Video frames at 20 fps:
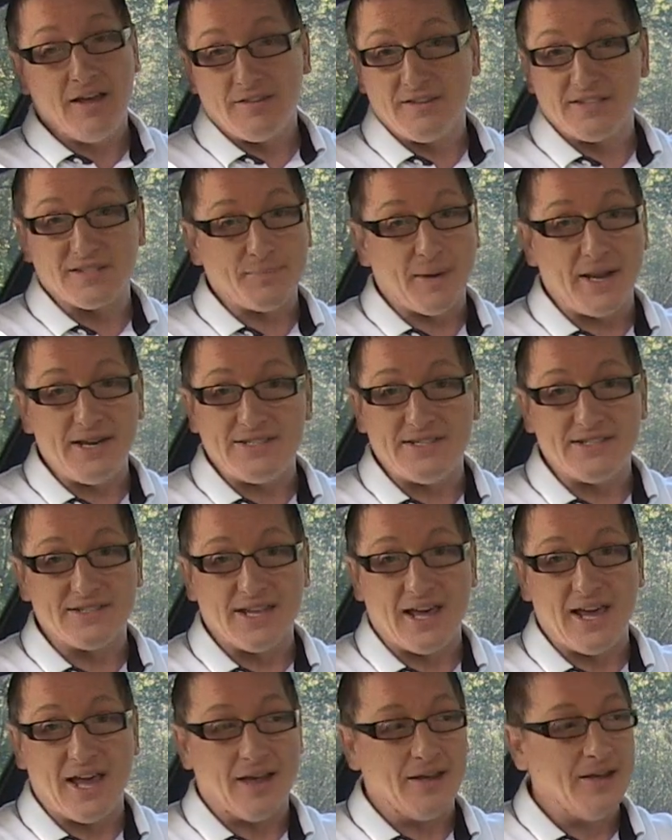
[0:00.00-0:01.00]
The space is
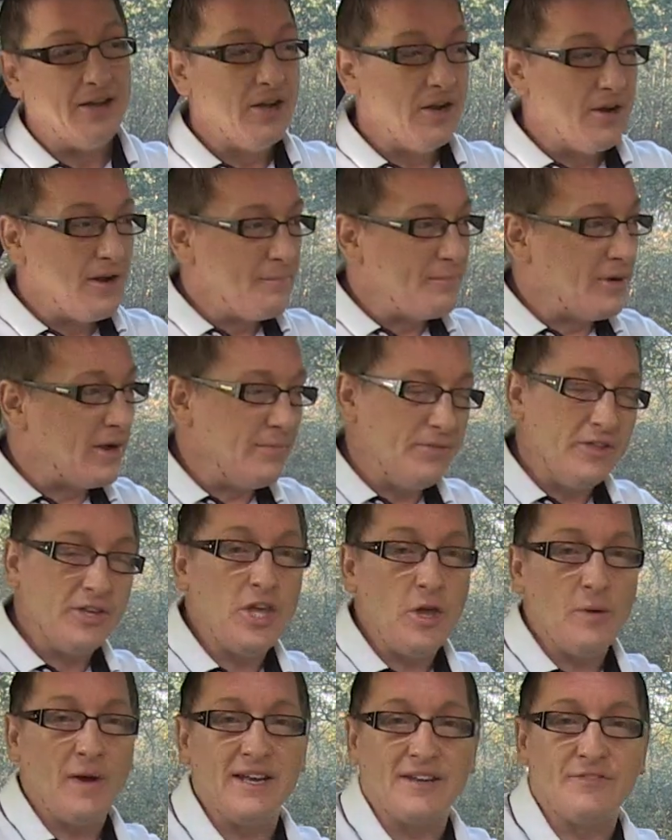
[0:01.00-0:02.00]
there. But the
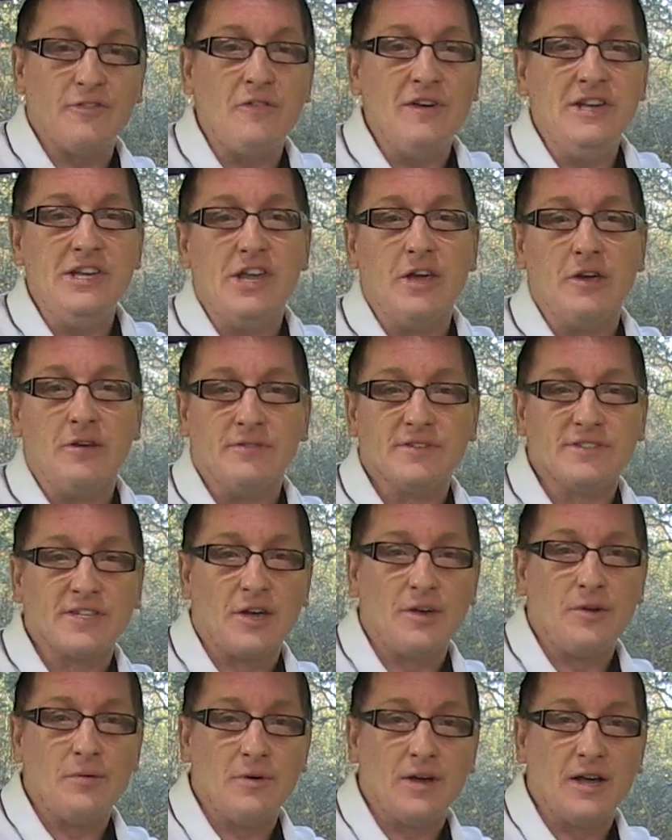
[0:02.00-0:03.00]
Q8 is very new,
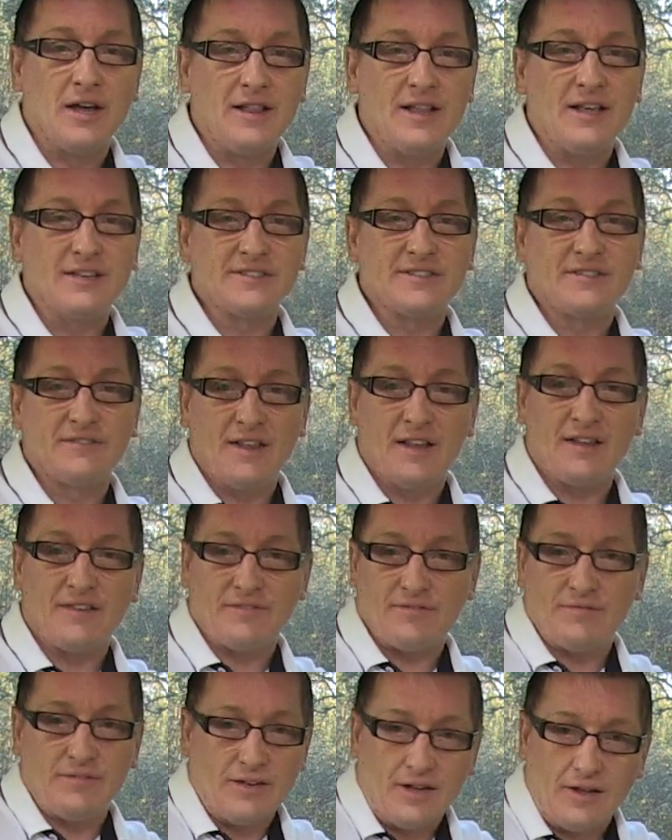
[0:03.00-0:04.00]
so uh, let's
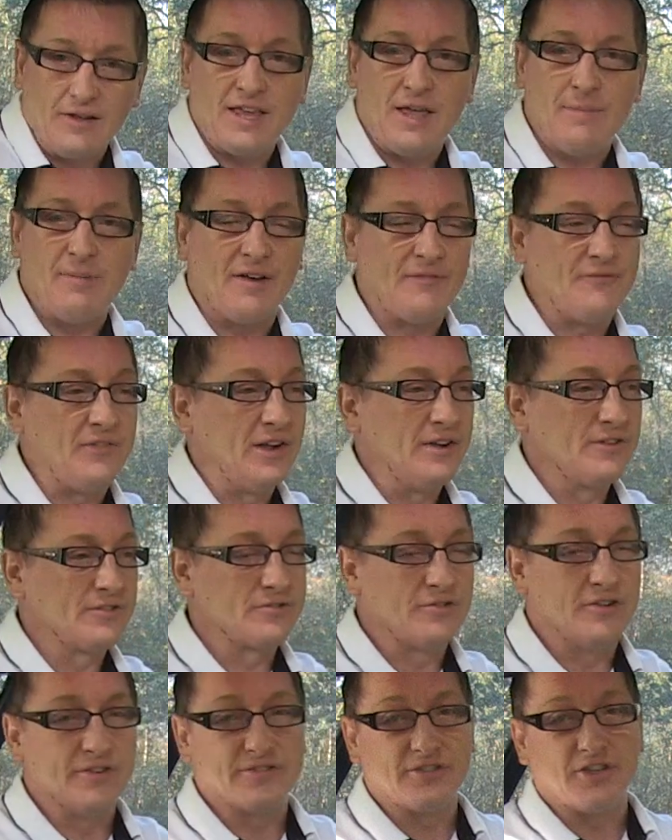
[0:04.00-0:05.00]
let's you know keep our fingers
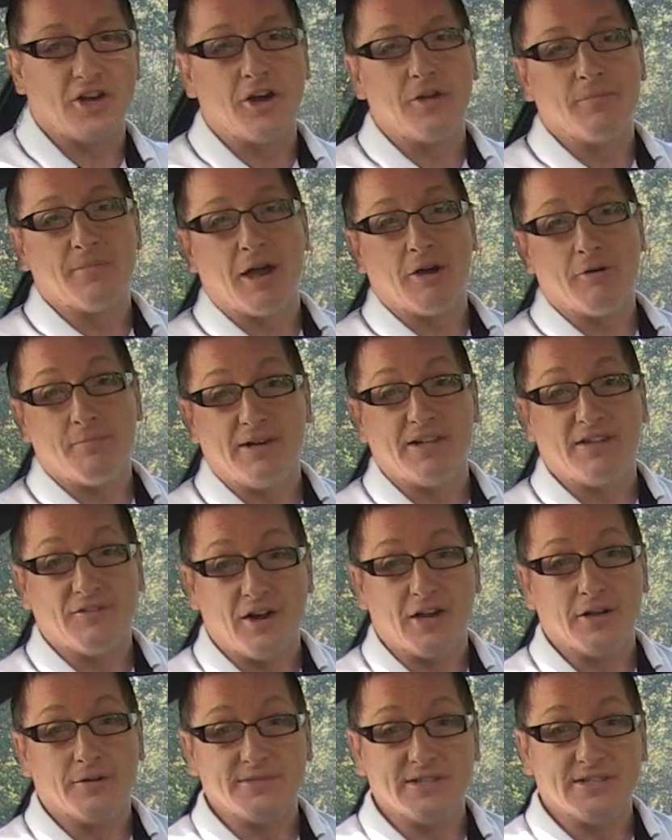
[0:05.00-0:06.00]
crossed and hope that will be
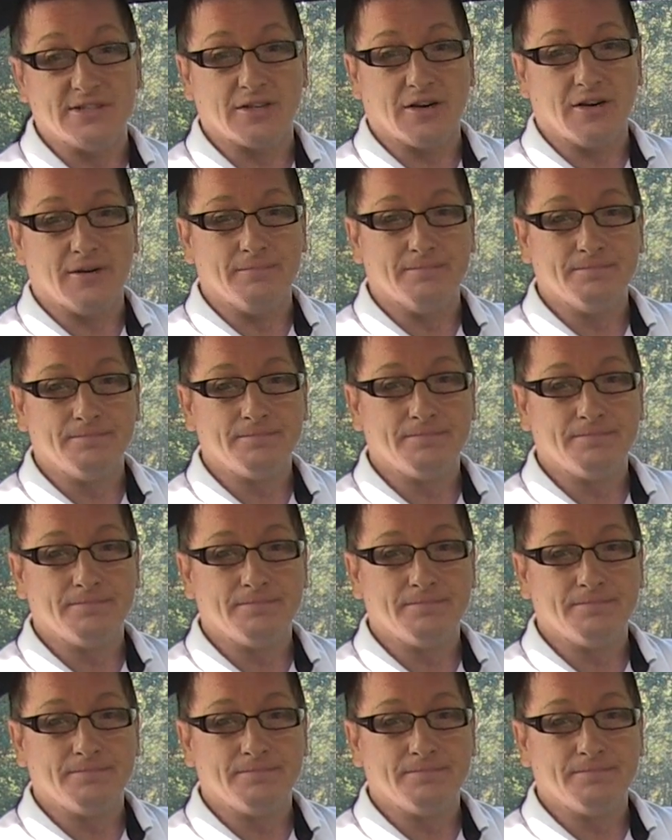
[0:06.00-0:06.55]
developed in time.